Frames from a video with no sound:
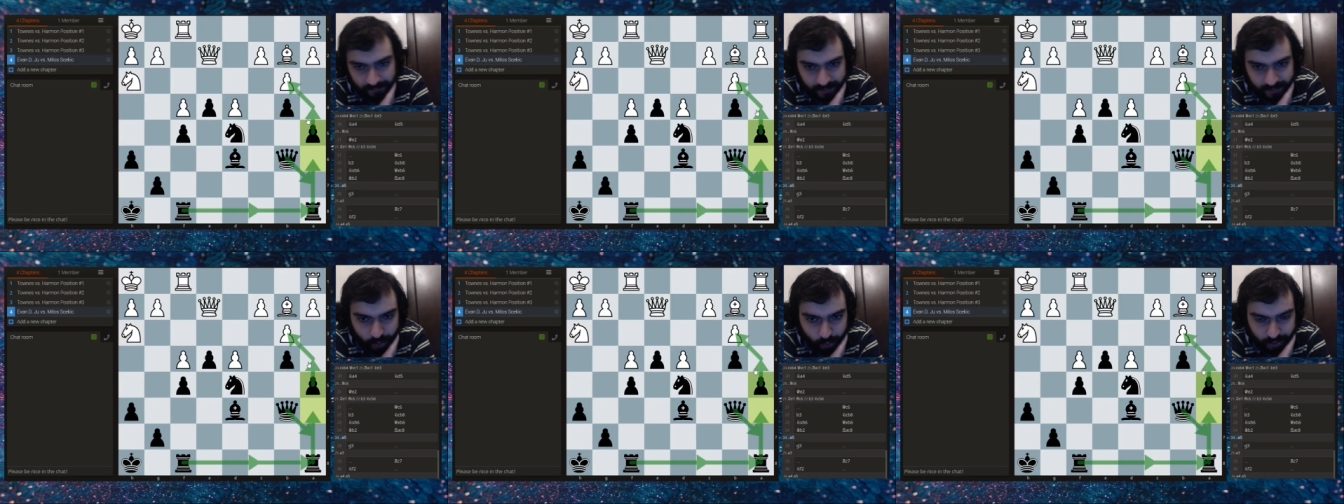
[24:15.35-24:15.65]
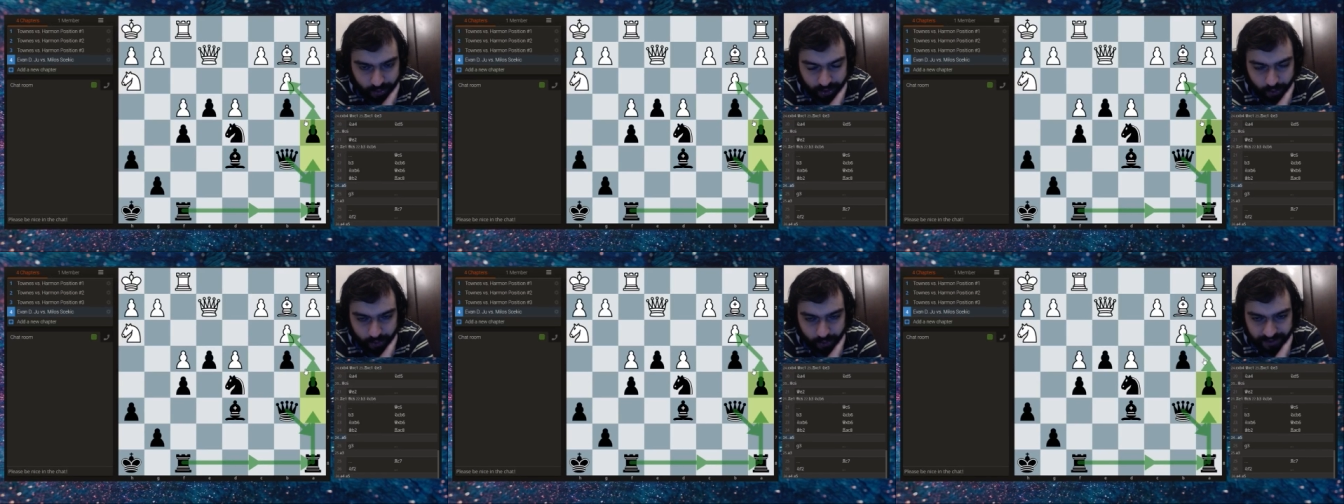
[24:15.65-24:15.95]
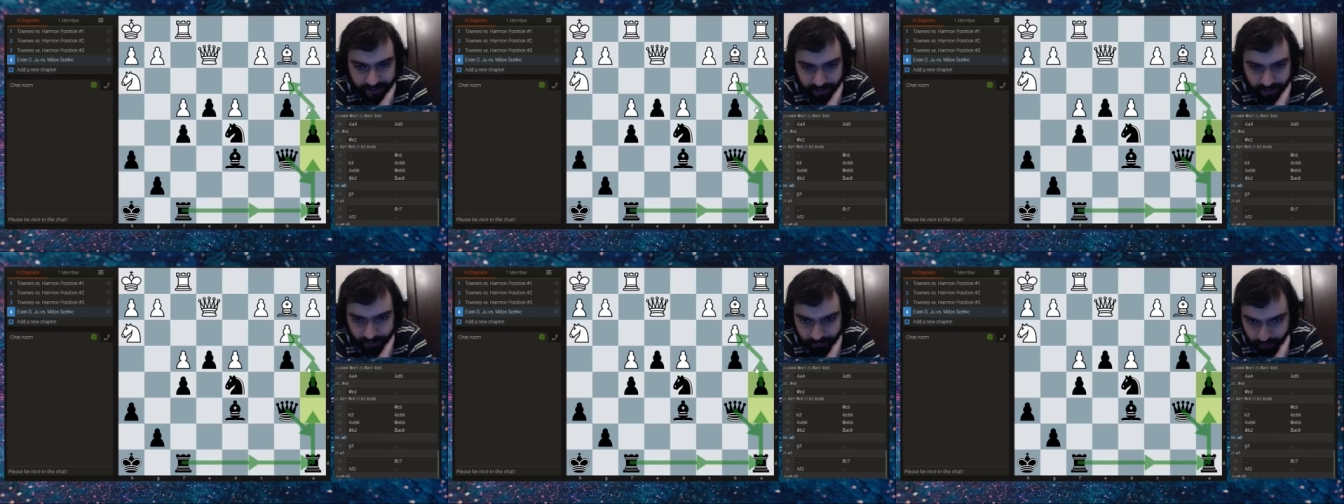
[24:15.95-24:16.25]
we
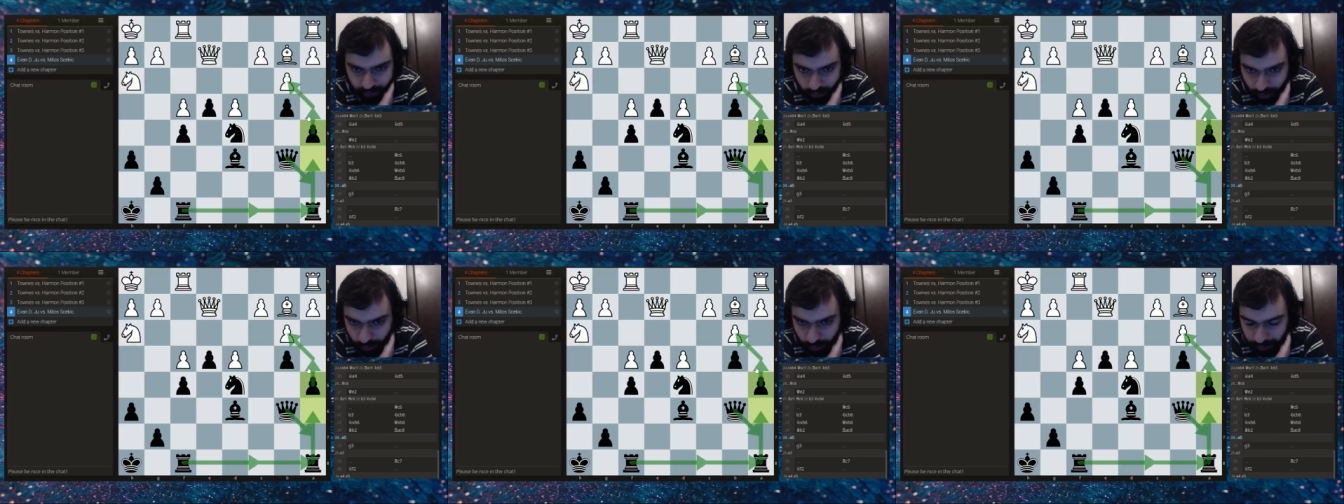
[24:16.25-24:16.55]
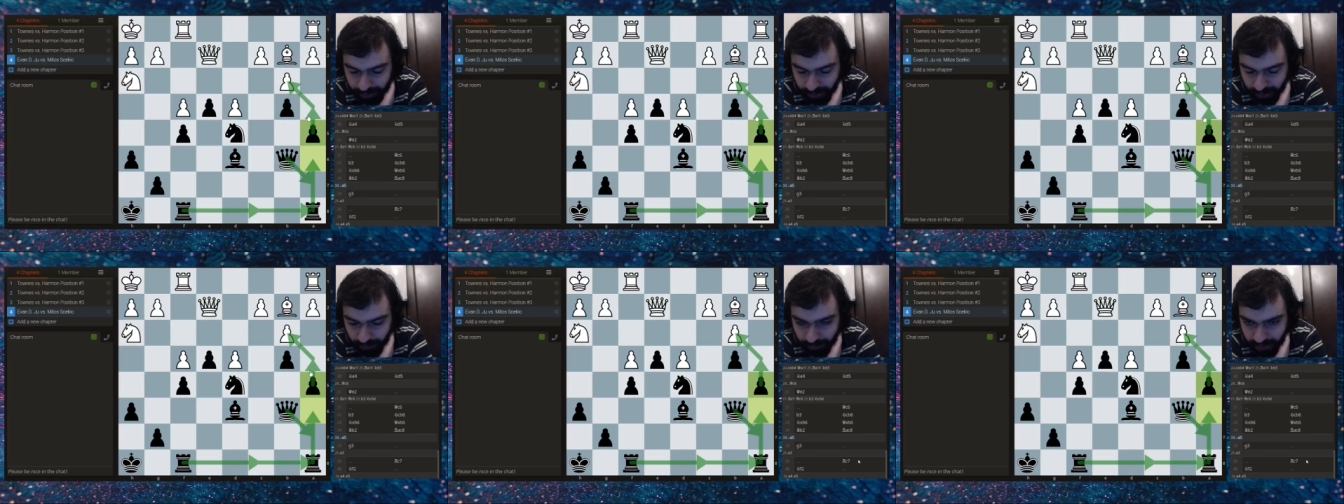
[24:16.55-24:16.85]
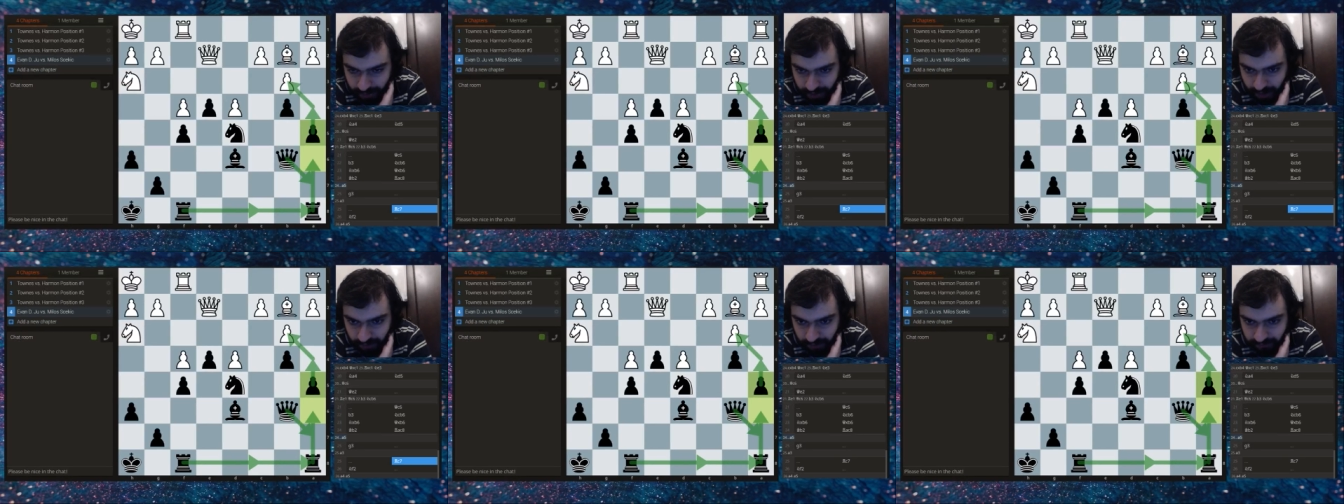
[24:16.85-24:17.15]
use them to open up
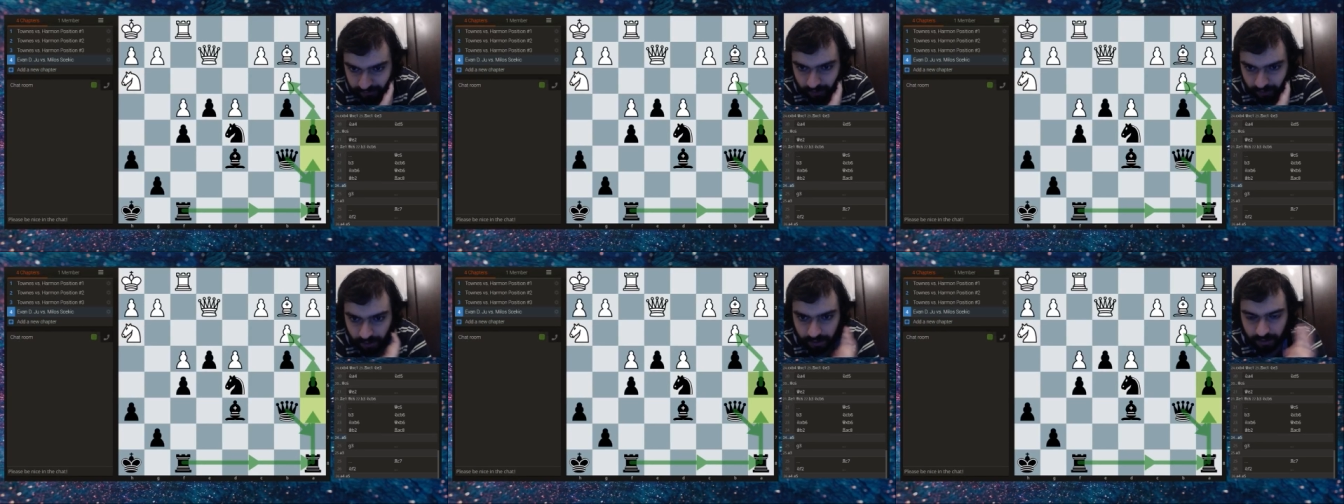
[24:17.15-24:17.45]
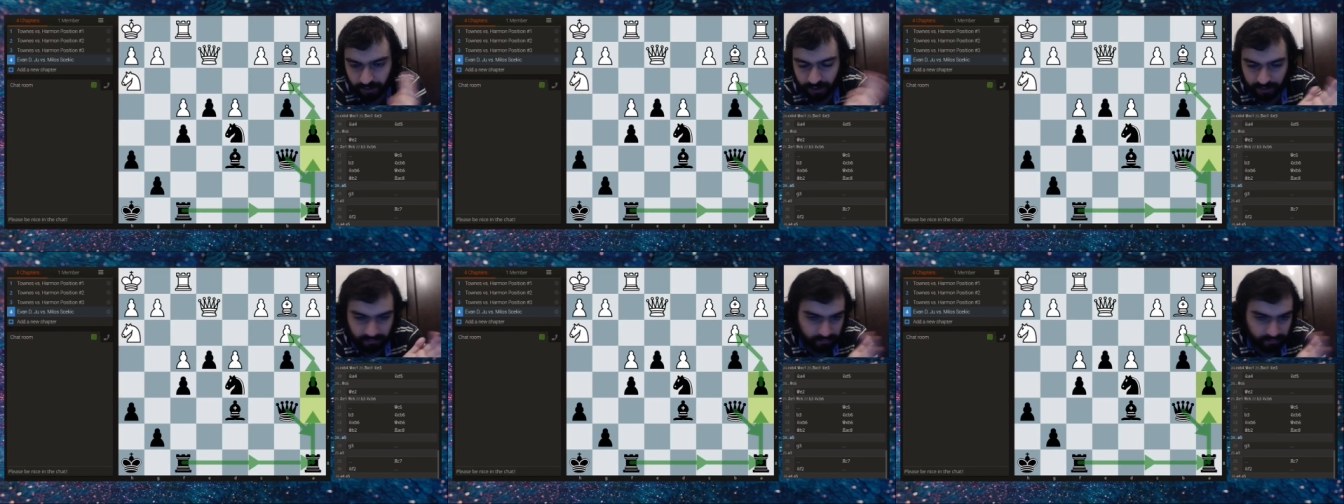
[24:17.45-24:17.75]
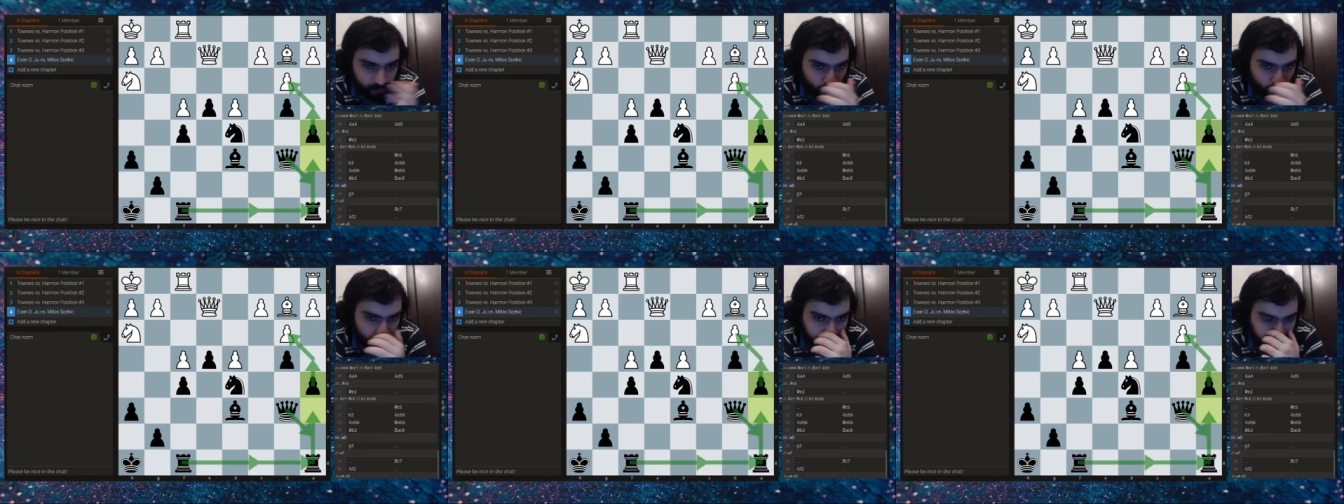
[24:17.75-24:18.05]
the a file.
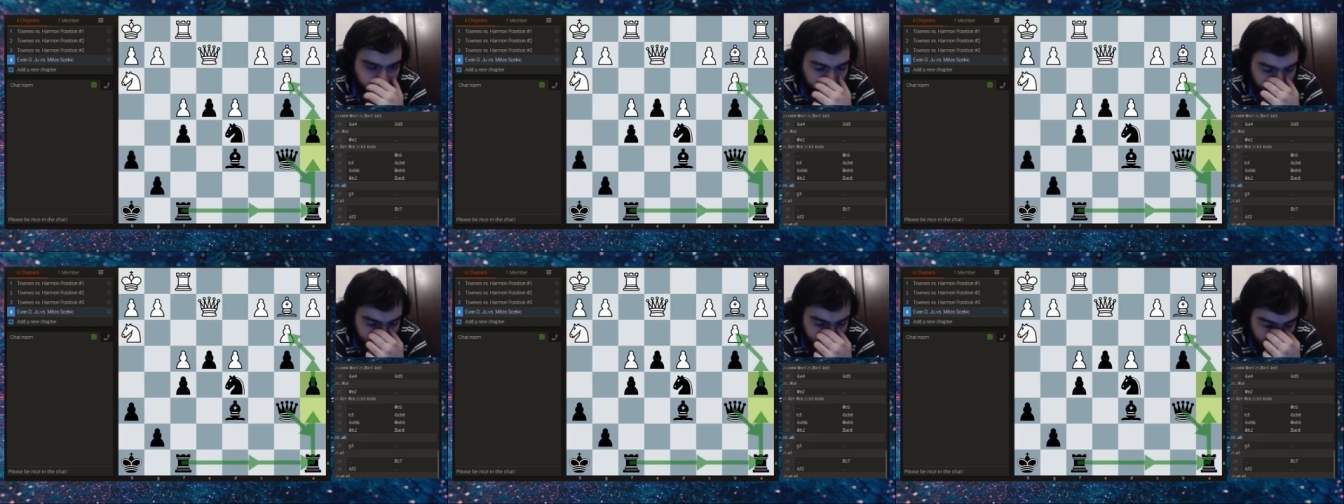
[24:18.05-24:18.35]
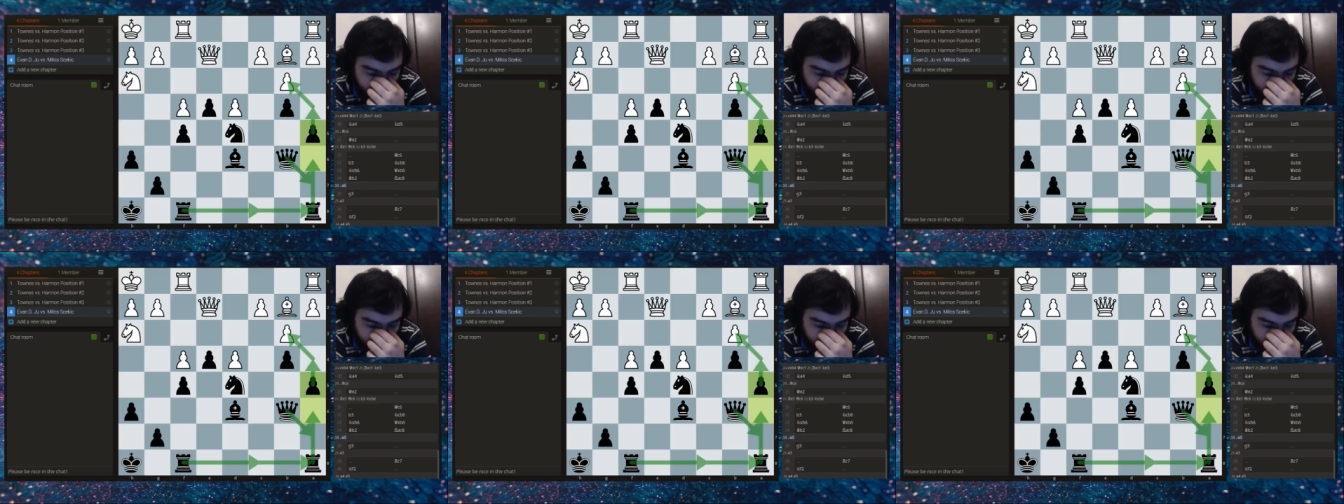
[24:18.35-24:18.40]
Both plans